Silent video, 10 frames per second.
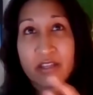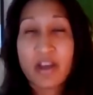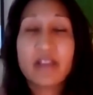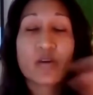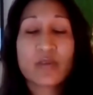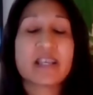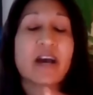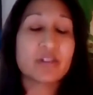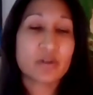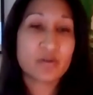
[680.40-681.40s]
are enormous
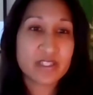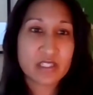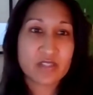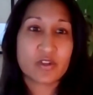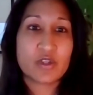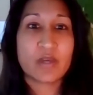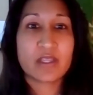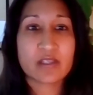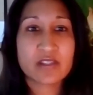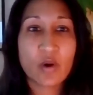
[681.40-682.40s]
other reasons for doing this.